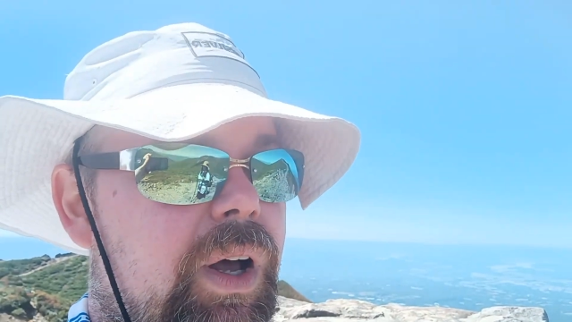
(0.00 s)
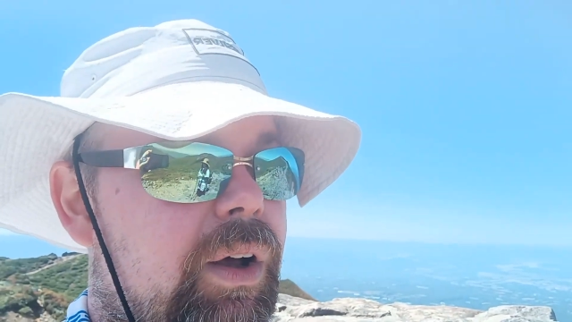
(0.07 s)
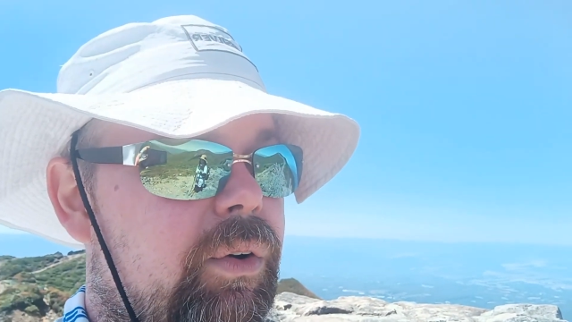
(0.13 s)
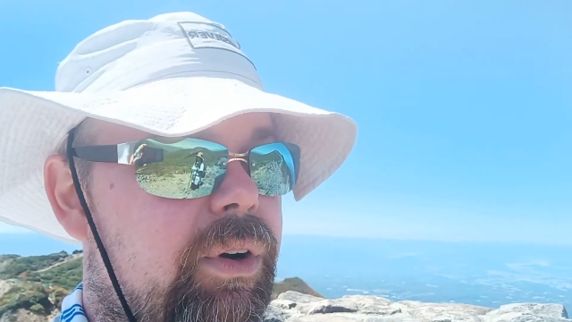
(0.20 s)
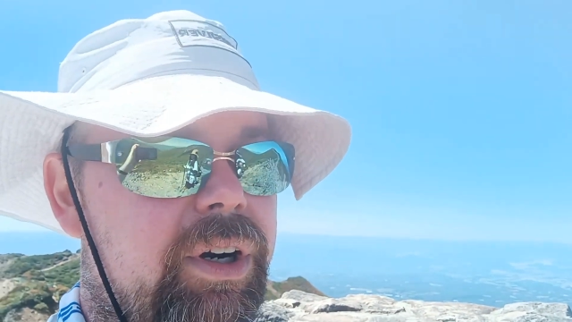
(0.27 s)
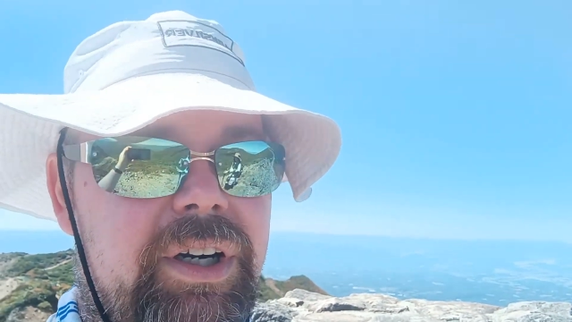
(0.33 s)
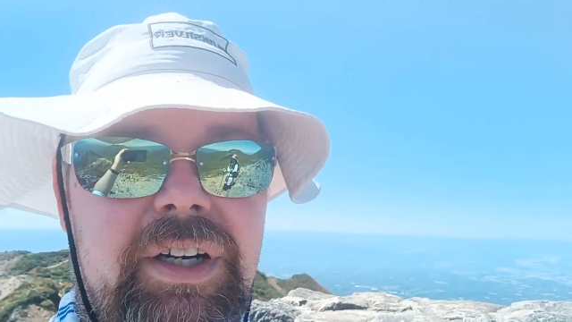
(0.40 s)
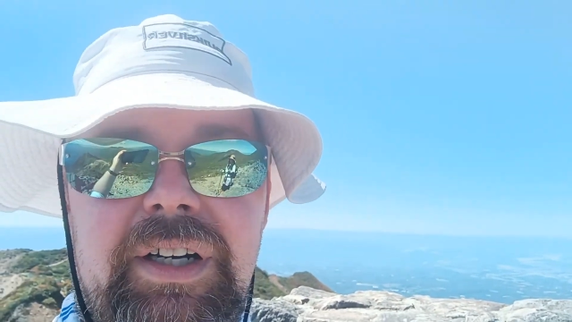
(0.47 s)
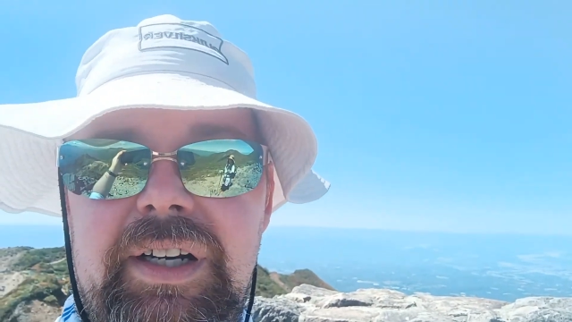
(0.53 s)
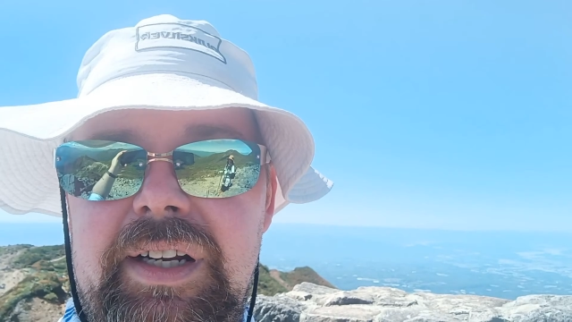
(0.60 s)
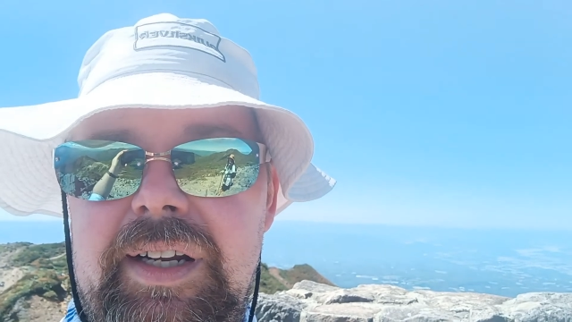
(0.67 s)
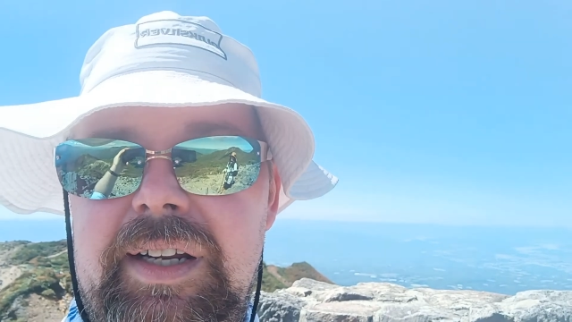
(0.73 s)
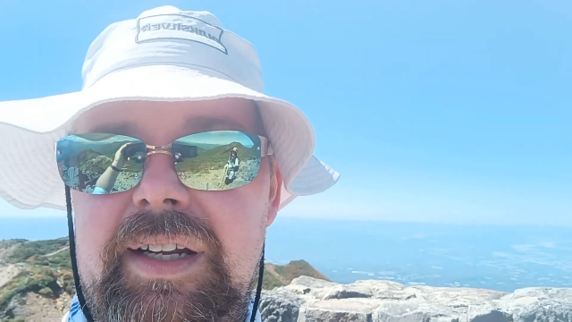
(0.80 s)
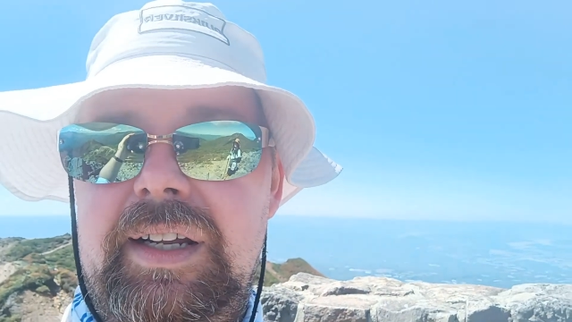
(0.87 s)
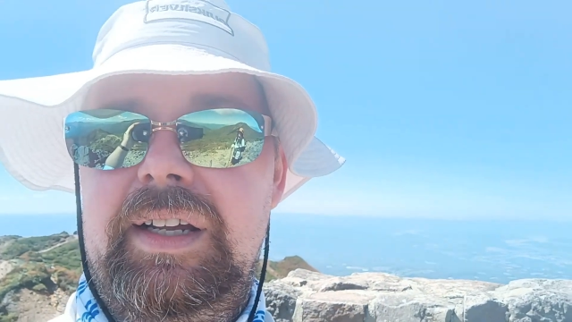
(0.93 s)
our
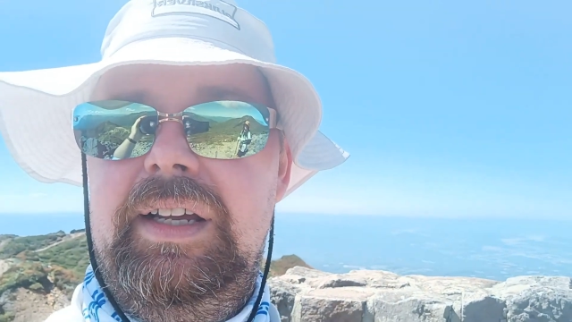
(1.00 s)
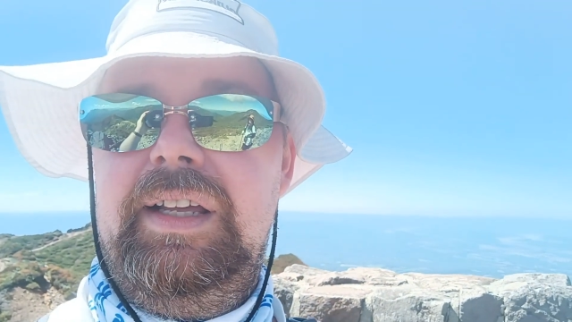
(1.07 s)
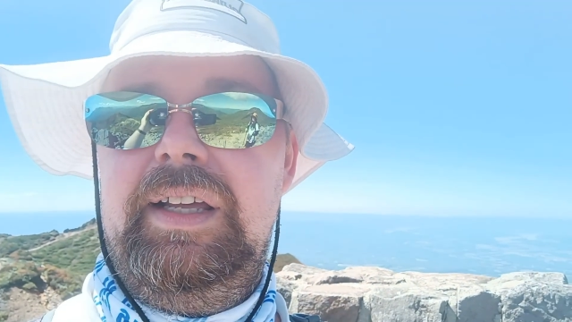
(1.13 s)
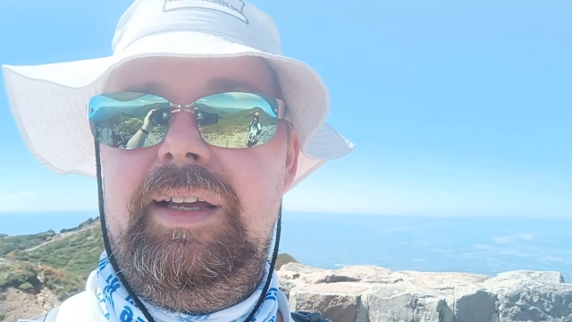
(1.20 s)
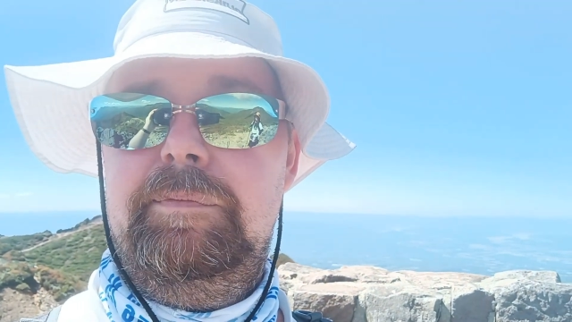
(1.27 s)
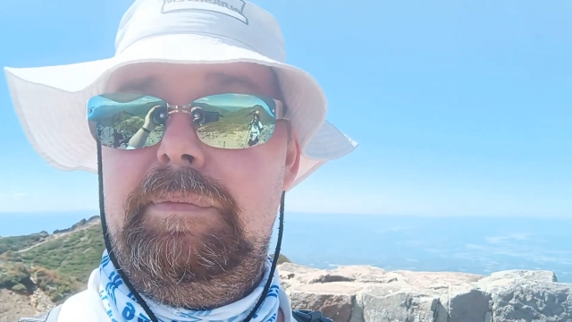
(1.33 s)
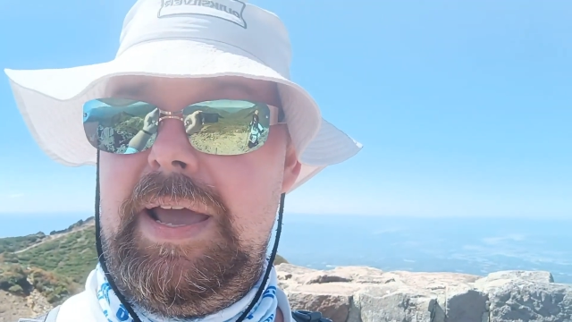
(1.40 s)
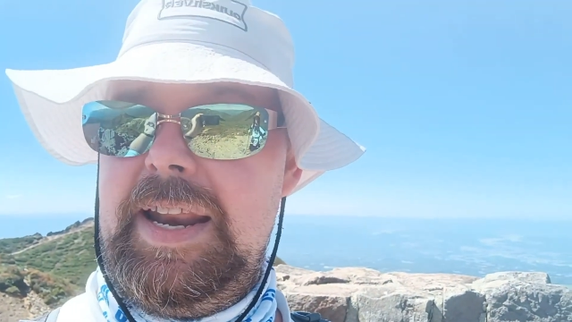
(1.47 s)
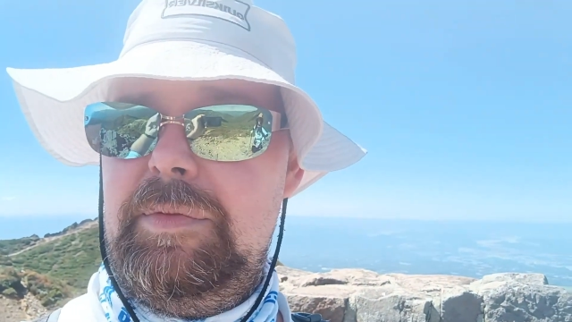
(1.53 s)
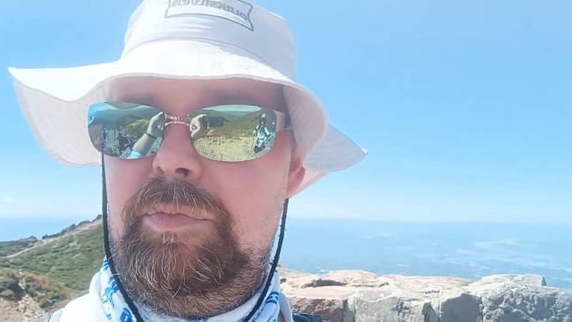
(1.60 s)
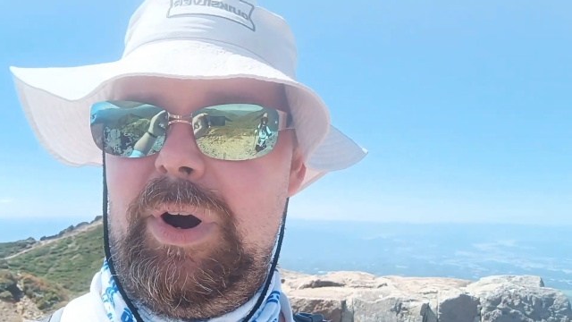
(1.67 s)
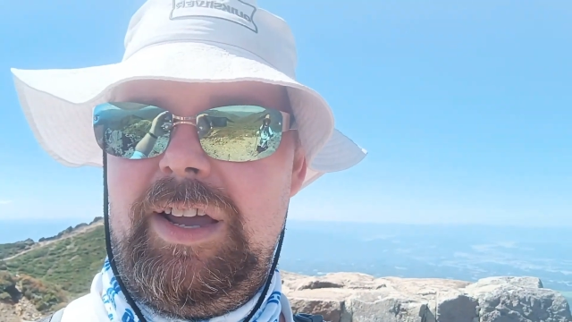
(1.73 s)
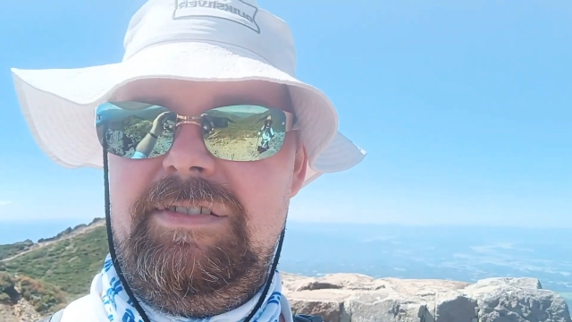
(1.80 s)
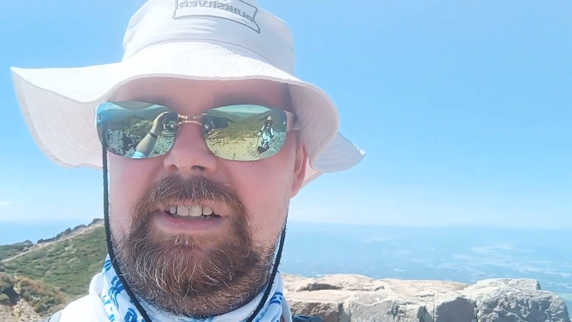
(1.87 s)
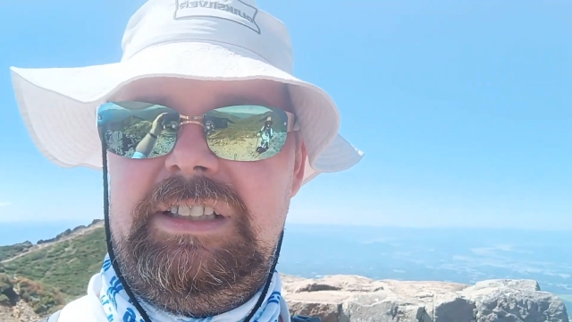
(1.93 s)
bed and
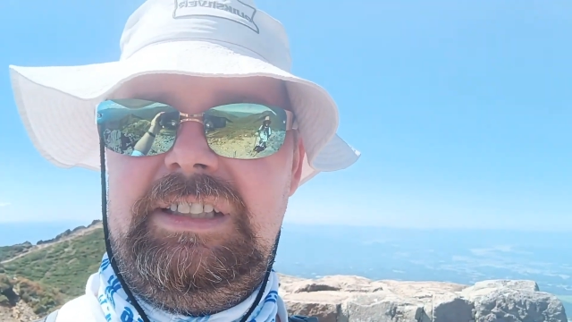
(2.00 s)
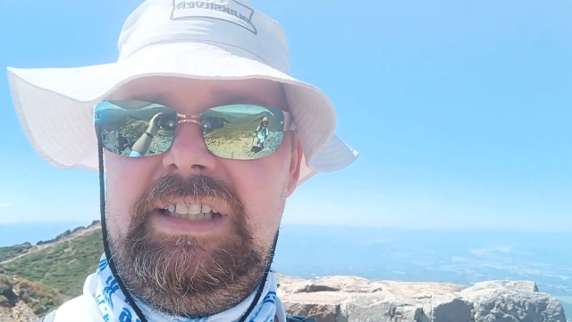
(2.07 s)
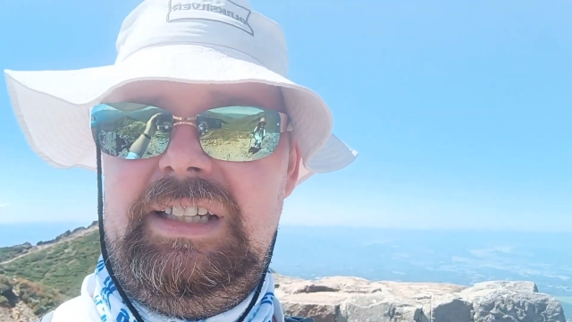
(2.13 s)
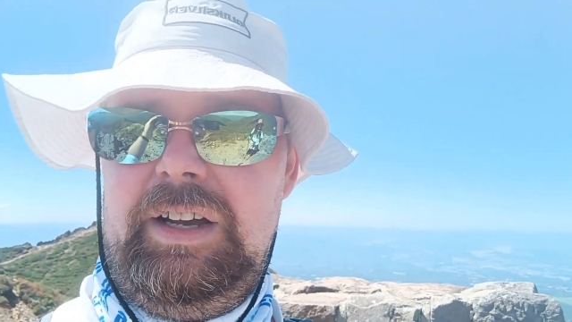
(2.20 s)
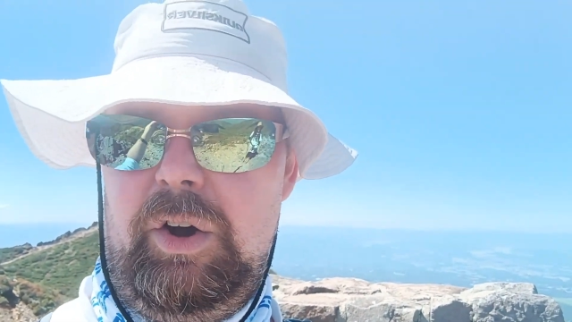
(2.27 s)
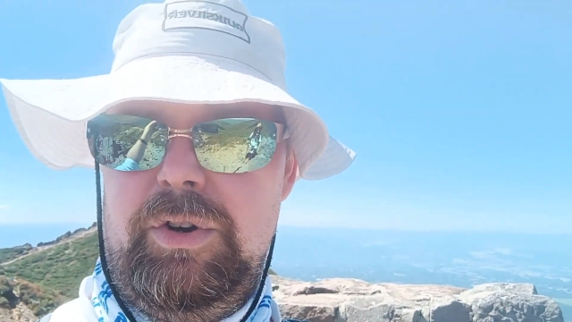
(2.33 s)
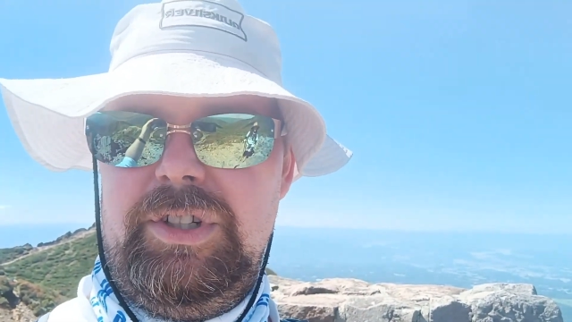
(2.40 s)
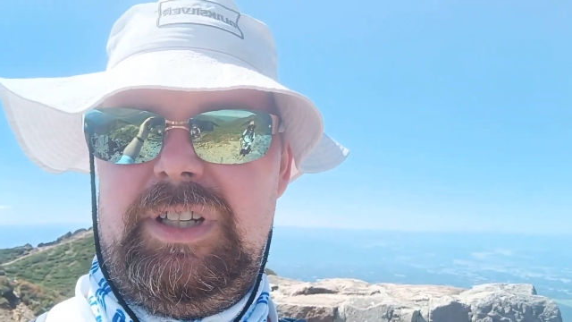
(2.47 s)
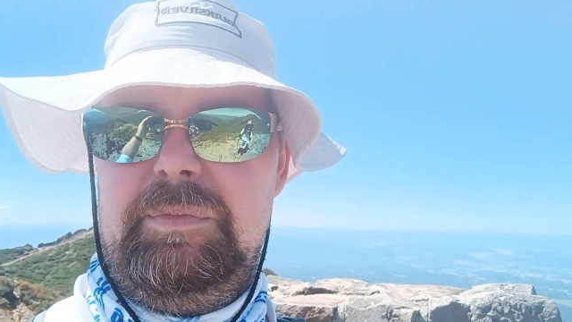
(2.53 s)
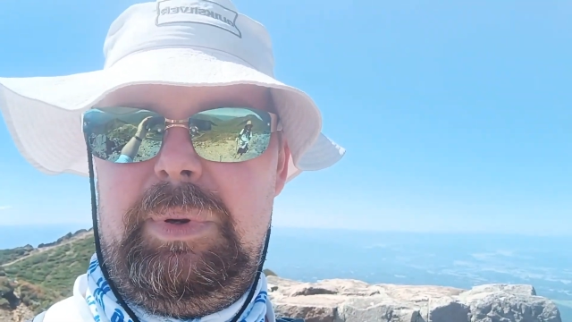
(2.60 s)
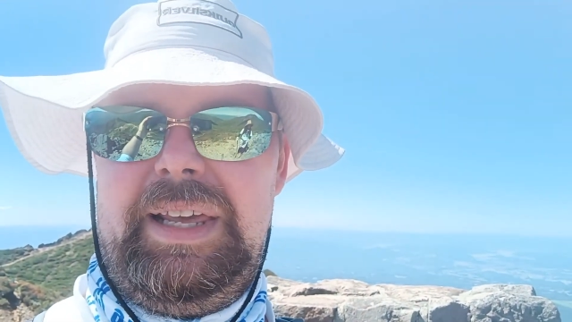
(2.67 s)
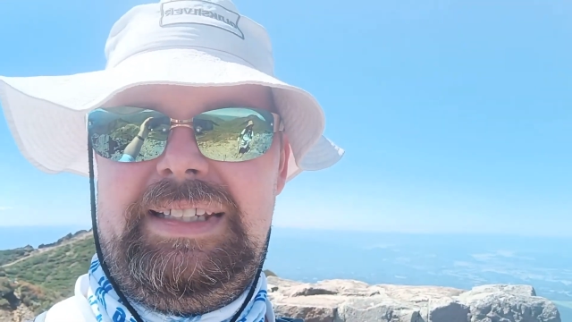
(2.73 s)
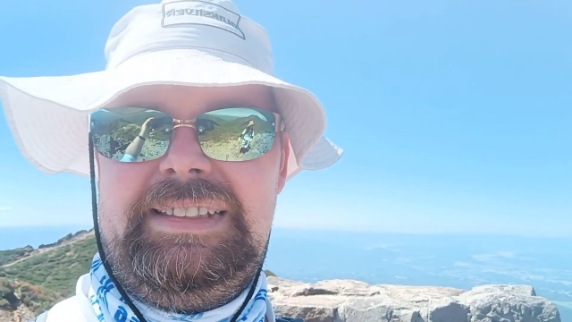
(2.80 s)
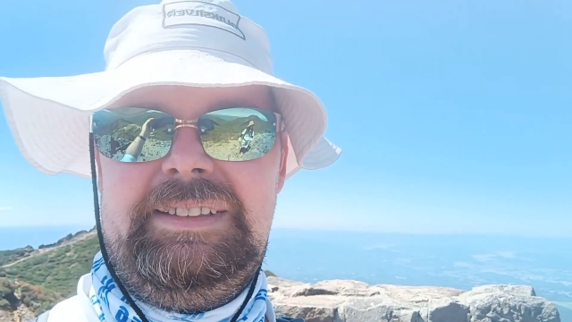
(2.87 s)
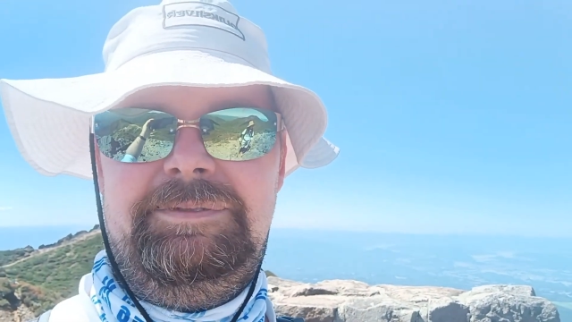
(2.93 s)
breakfast onsen
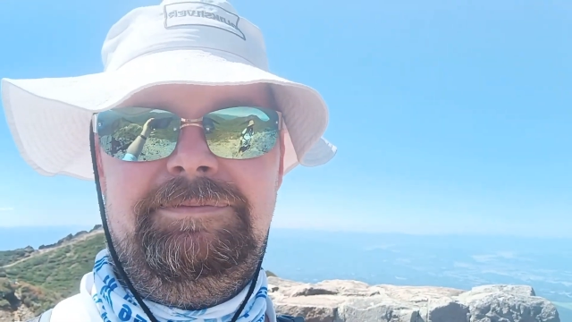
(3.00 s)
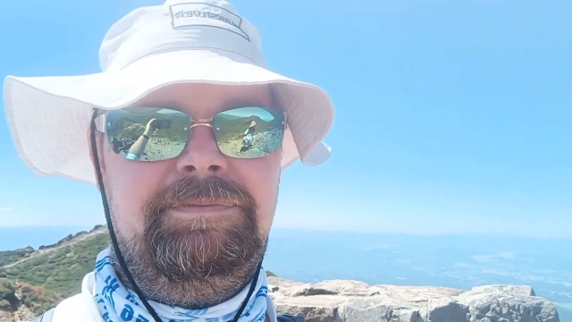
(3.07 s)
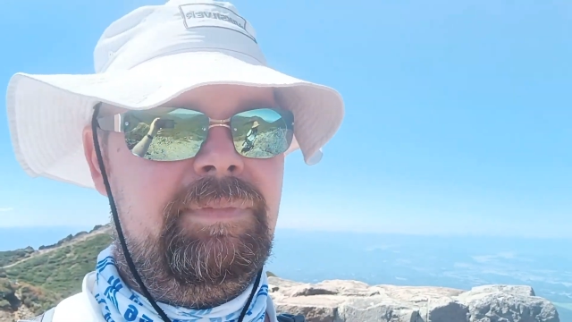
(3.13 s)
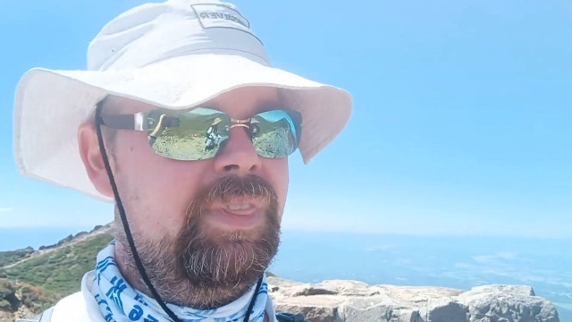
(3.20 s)
place.